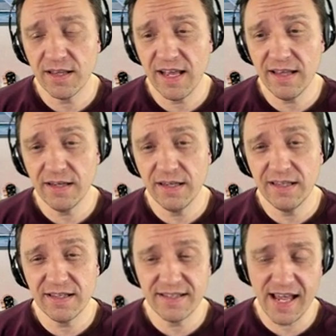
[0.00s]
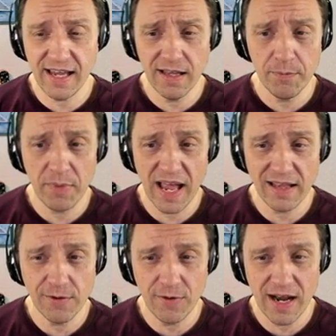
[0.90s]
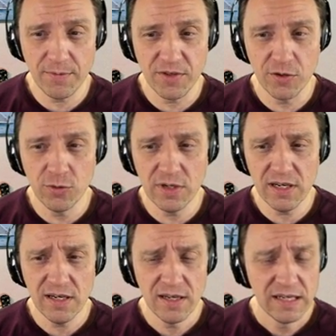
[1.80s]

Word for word: And then the, in the second battle ram duel,